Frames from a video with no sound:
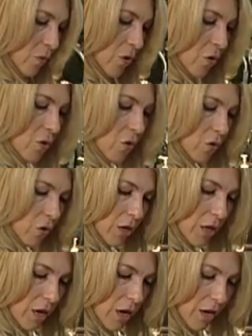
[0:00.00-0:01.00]
Oh,
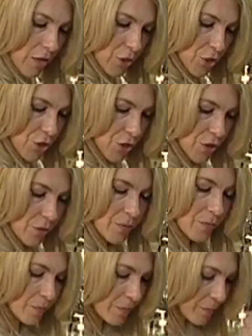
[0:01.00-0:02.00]
gosh.
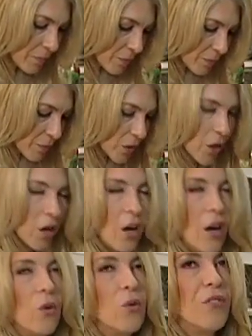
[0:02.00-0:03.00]

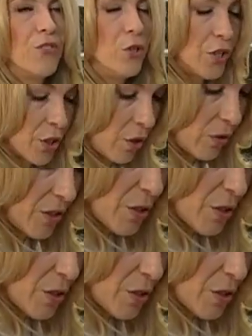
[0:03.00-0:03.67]
Oh, if you could only